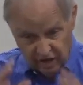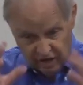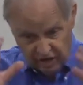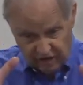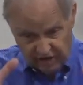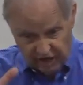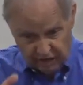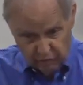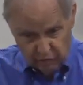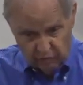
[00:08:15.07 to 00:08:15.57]

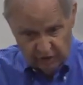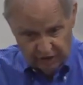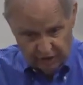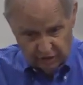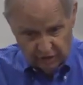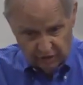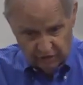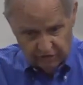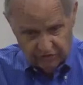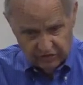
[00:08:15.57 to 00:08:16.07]
Then
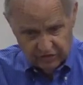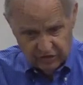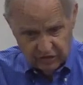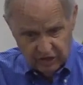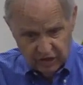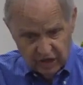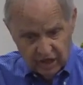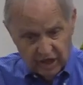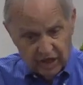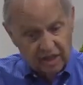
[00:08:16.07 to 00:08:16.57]
widows,
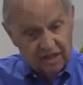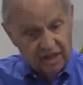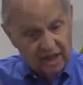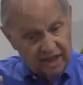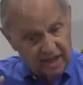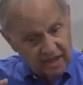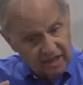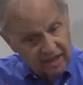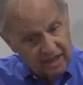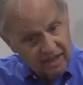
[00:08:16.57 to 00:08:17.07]

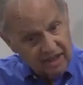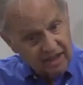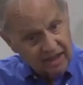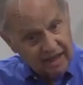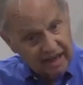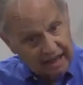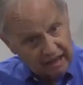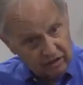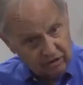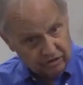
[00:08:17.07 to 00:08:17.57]
then
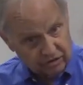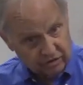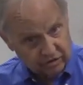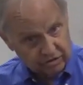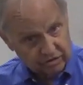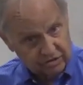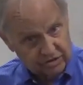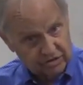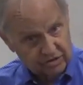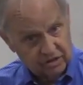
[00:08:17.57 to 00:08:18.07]

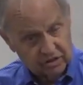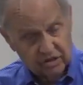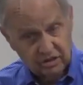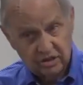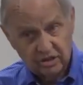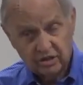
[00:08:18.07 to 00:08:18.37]
elders,